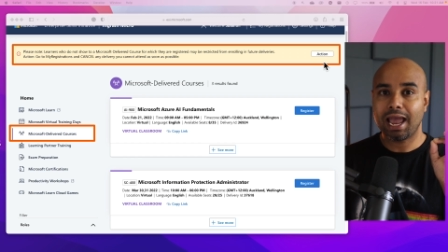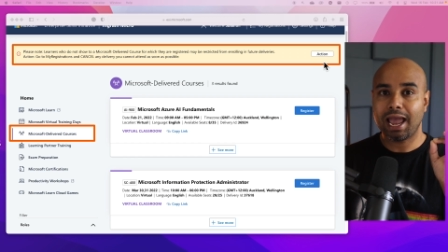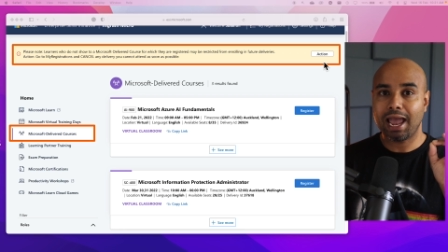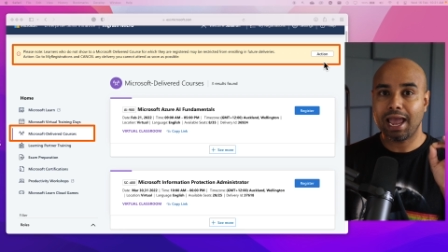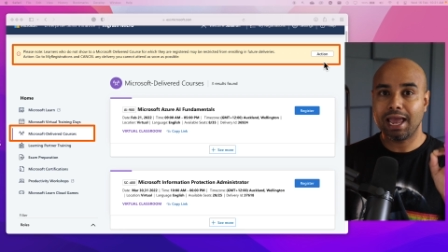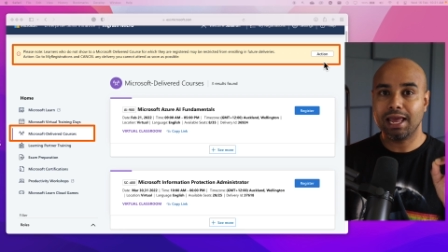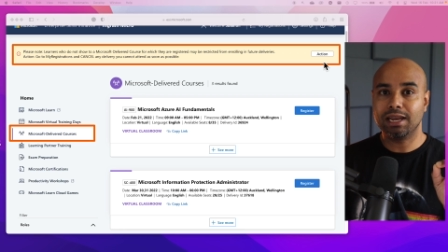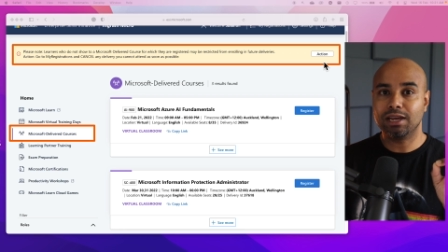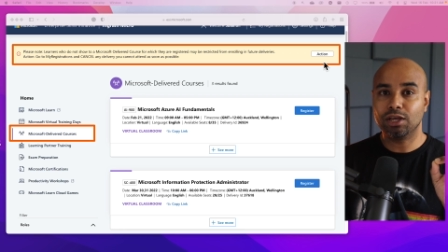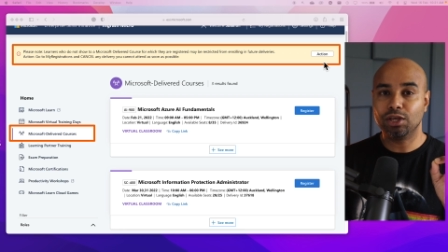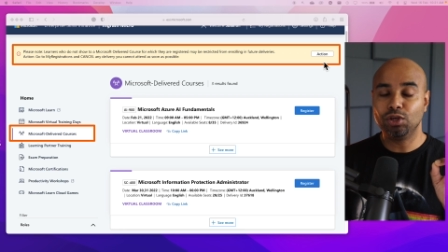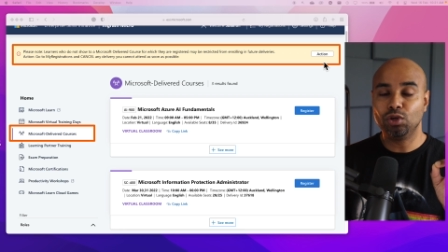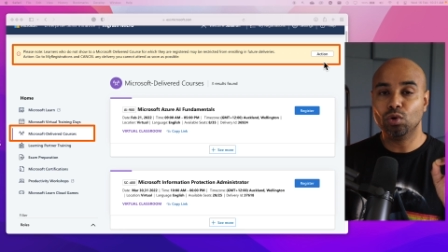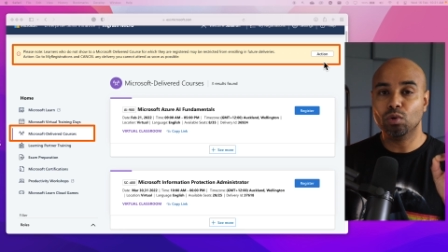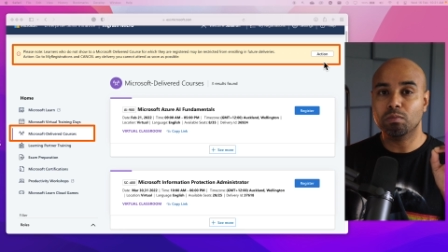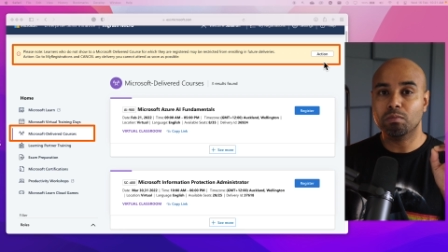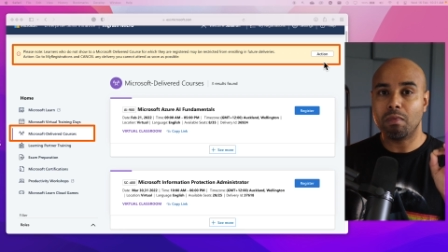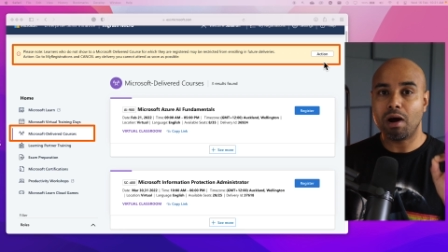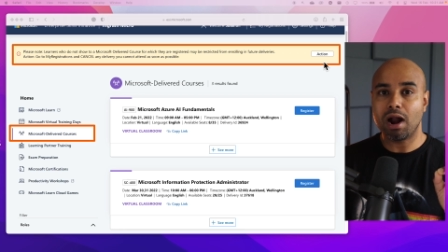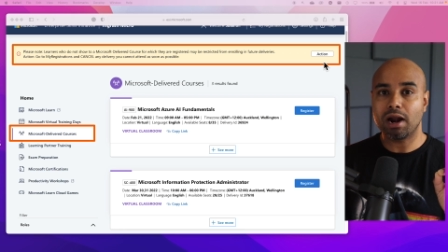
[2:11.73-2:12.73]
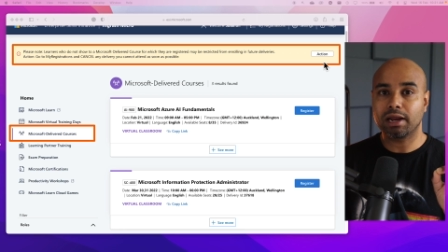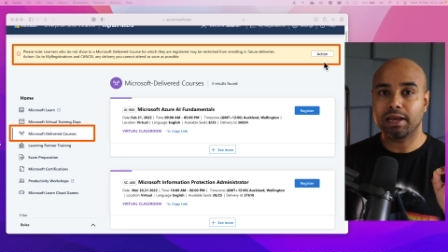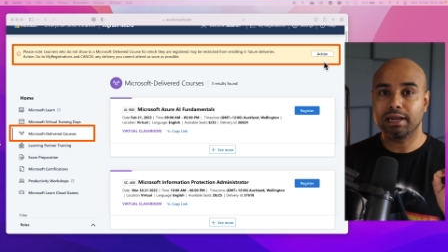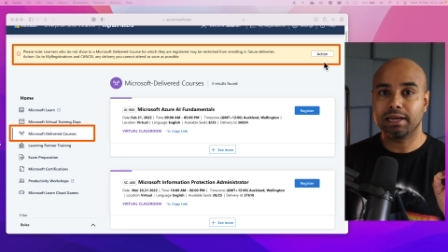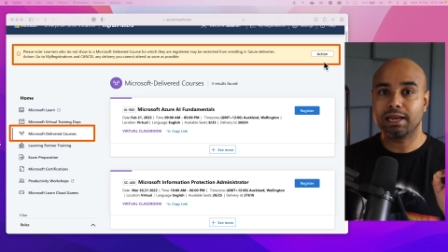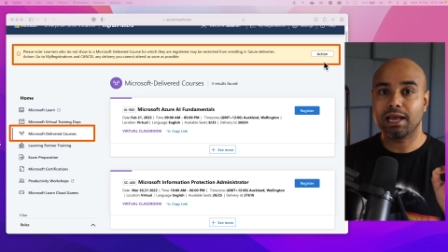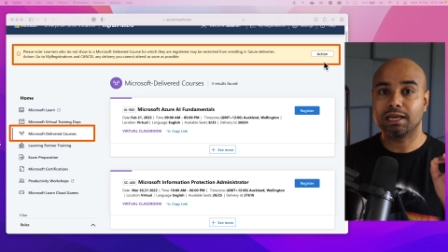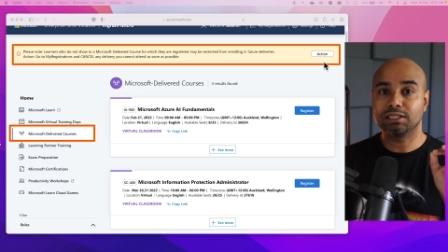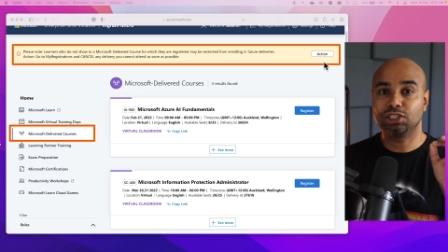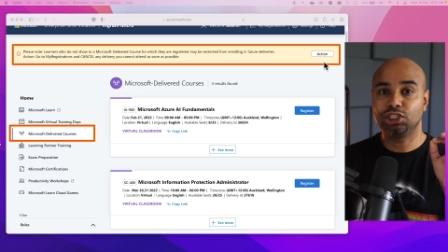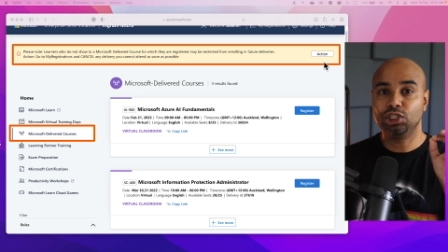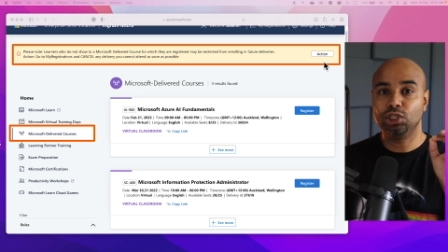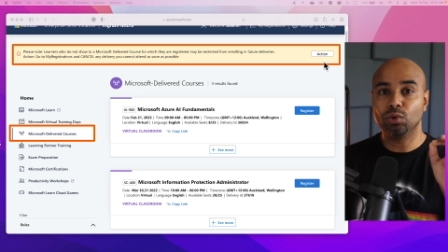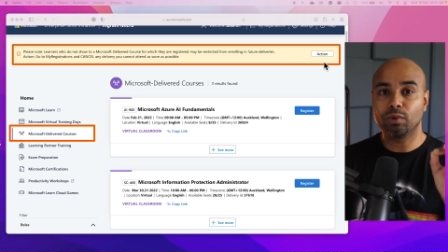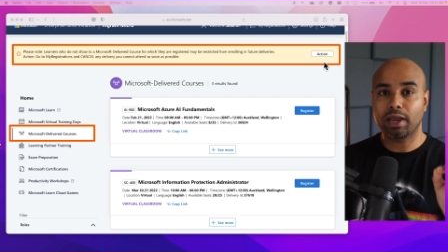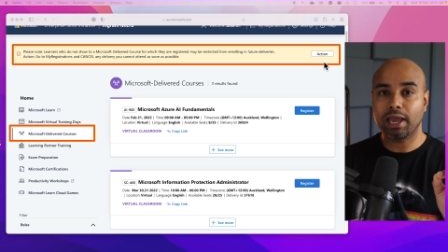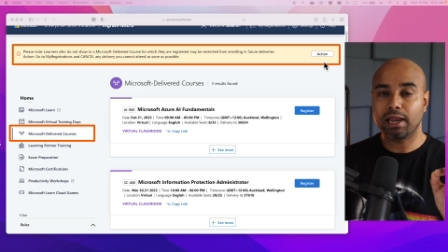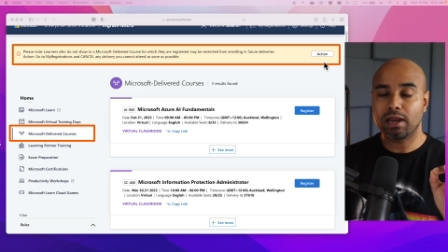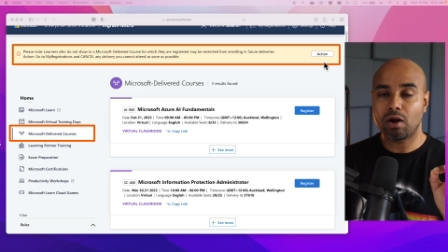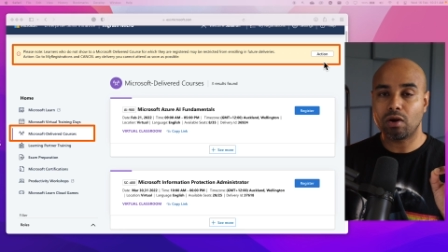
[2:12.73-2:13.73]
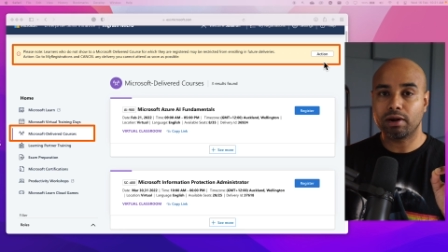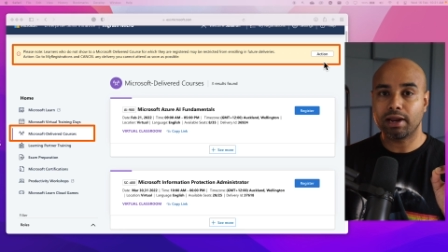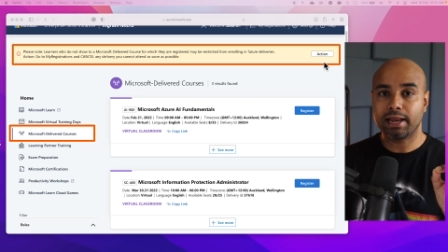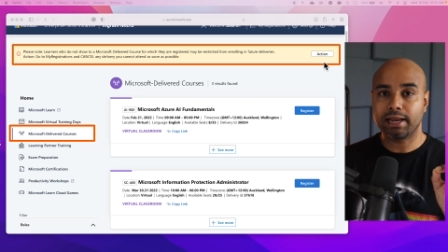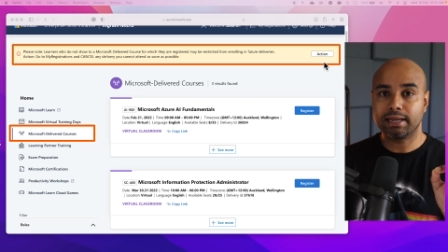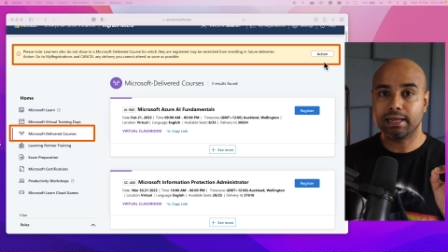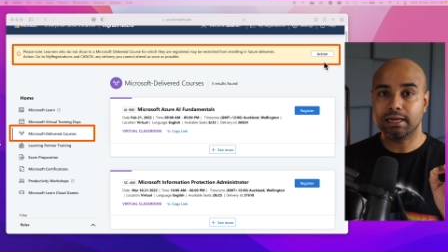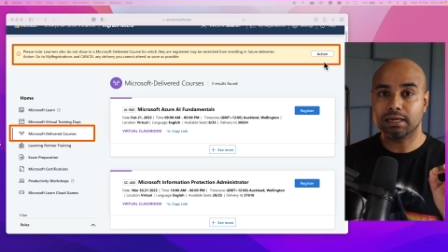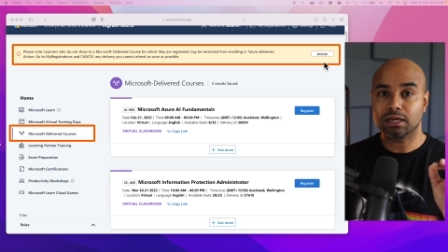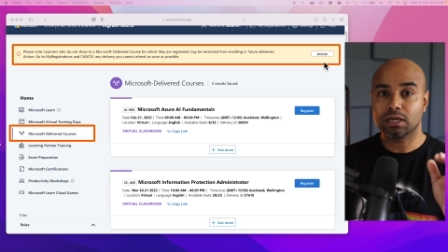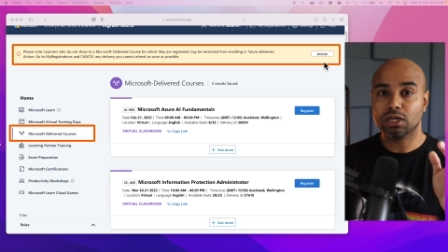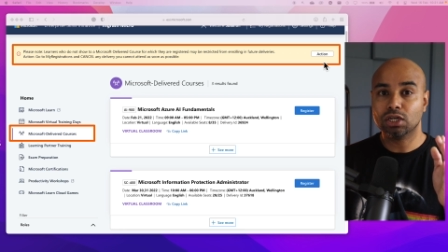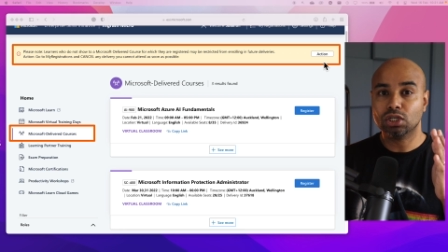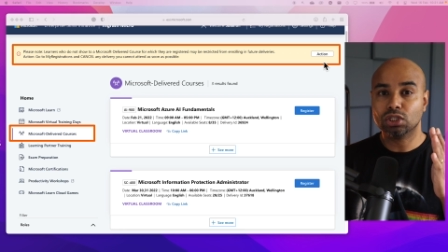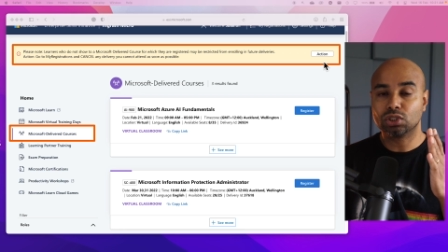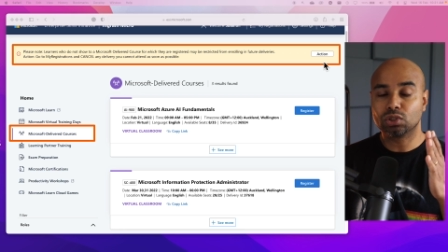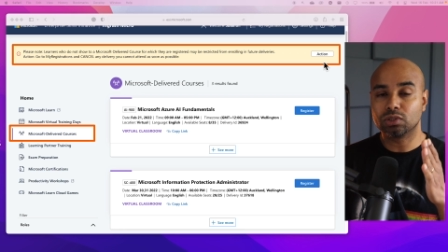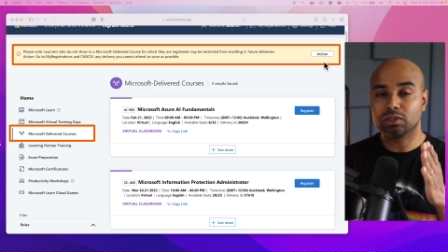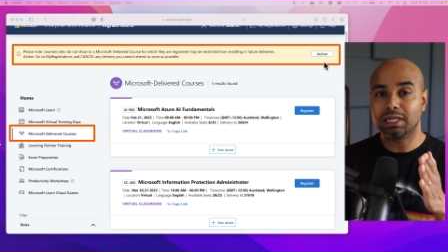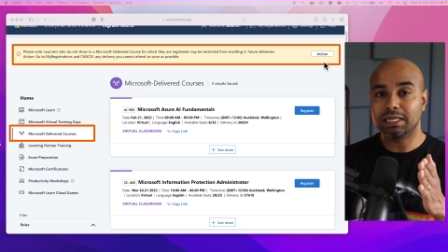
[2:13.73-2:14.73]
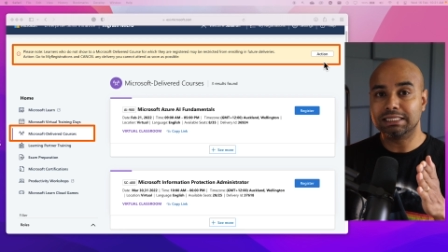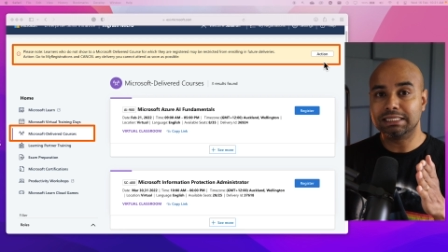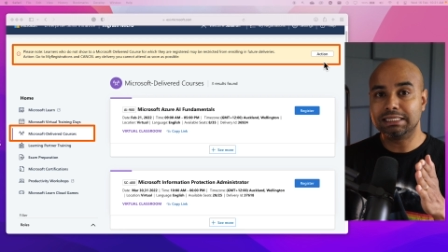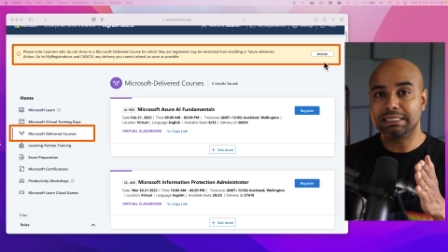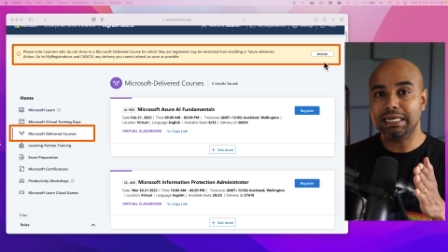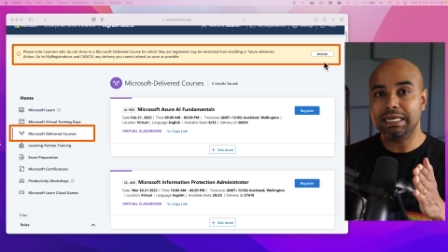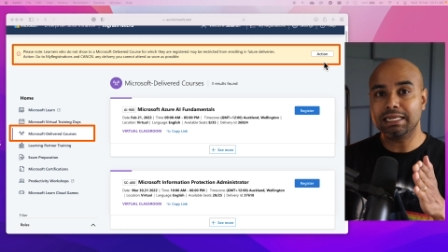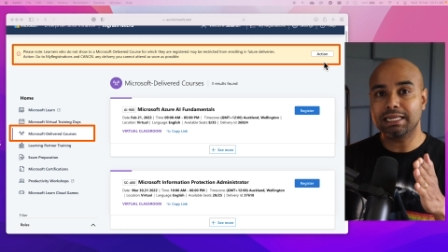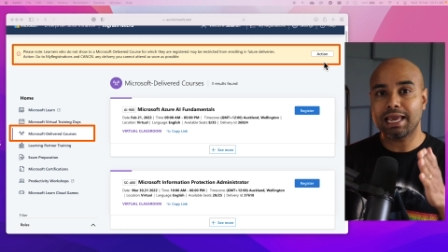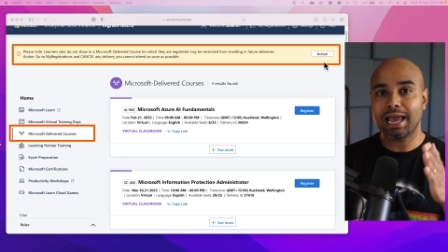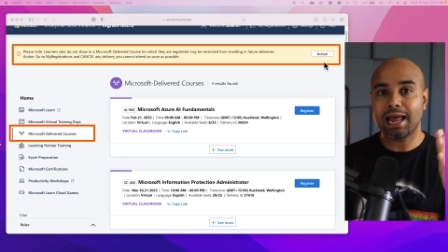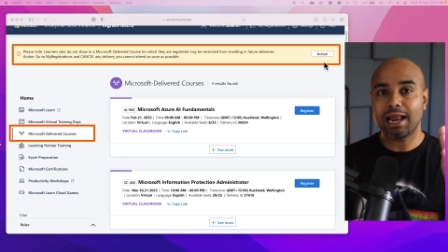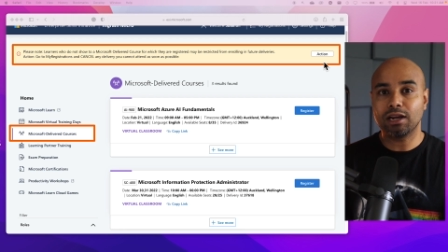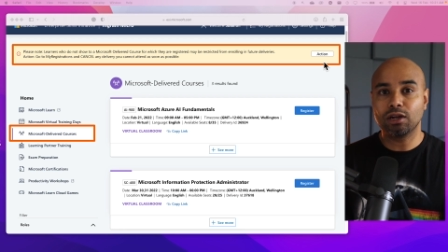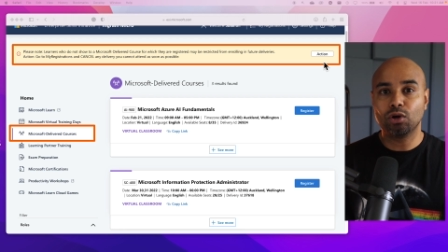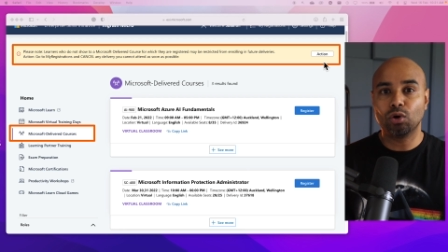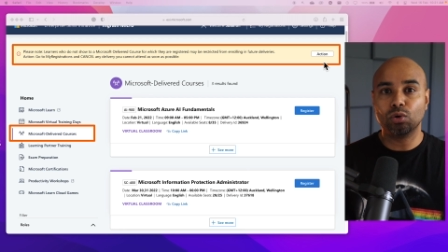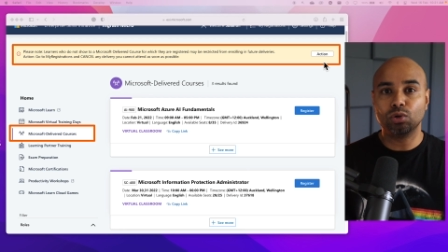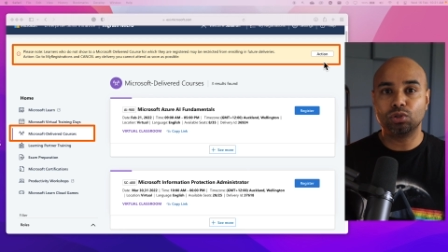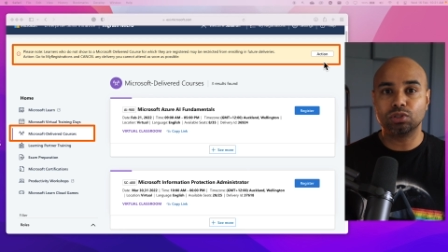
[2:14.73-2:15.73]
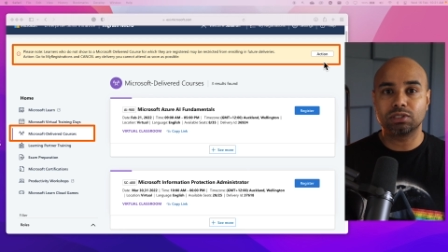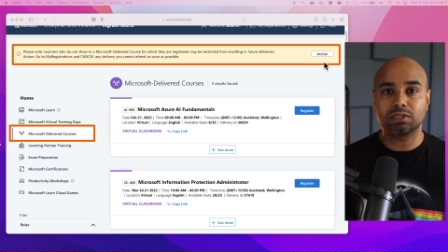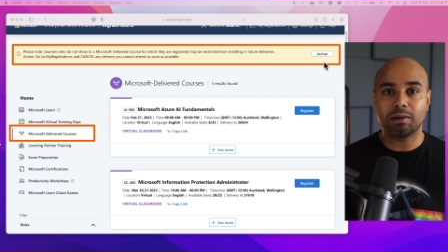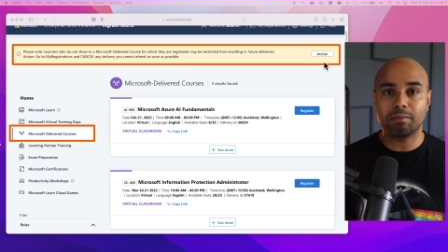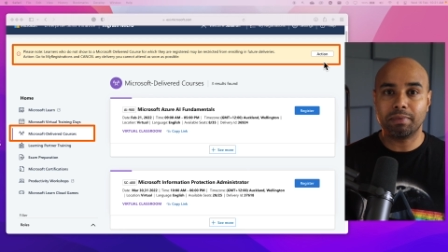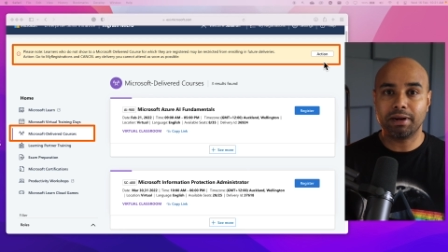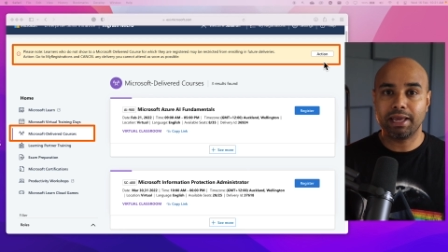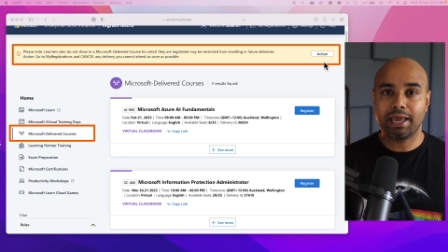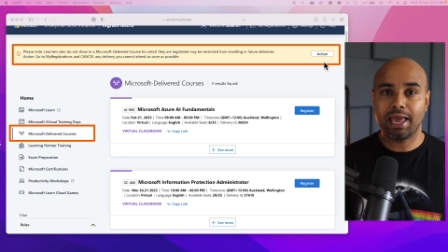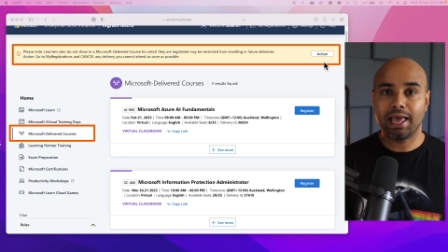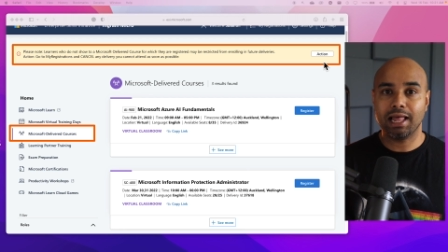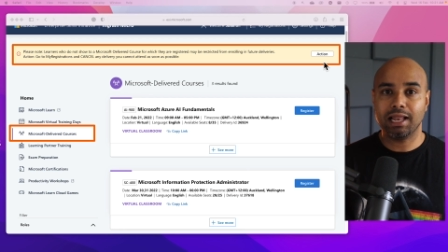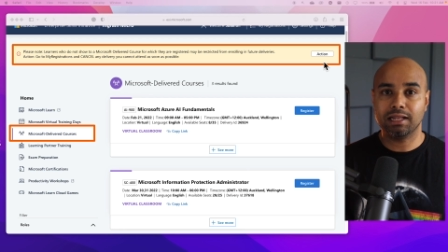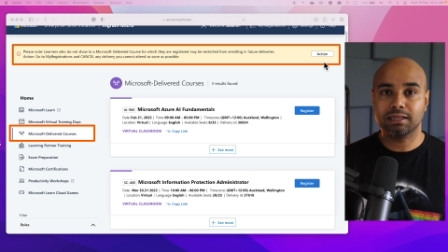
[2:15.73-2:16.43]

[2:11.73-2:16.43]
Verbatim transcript: and you mark it as you cannot attend so that seat can go to somebody